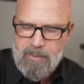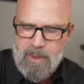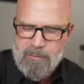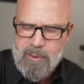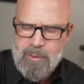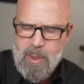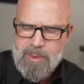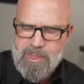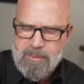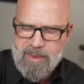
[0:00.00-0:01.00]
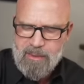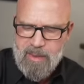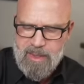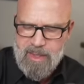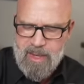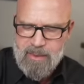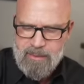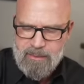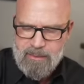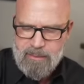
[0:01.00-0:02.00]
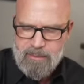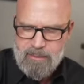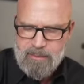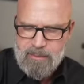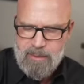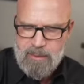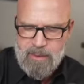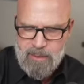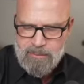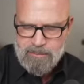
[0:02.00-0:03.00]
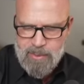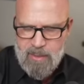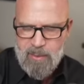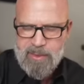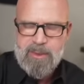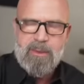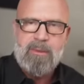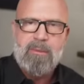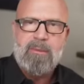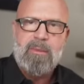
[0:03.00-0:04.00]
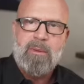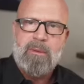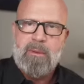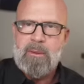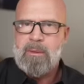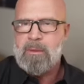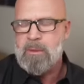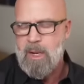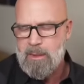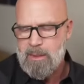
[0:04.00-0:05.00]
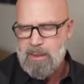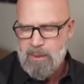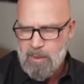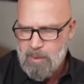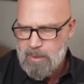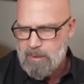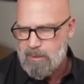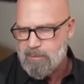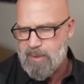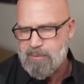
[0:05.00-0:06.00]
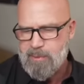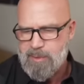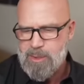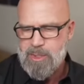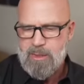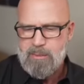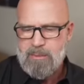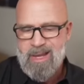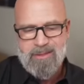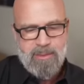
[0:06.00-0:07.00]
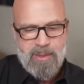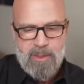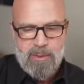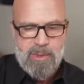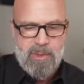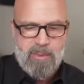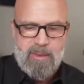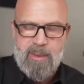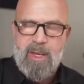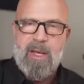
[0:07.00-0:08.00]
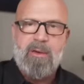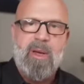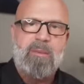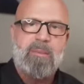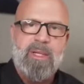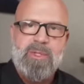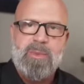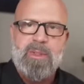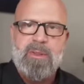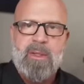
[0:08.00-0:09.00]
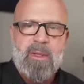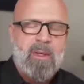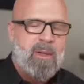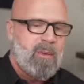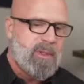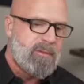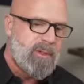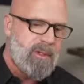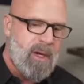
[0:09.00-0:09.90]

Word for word: if you know somebody right now, and you probably do, colleague, coworker, friend from the gym, guy from the dojo, maybe a guy you ride bikes with, whatever your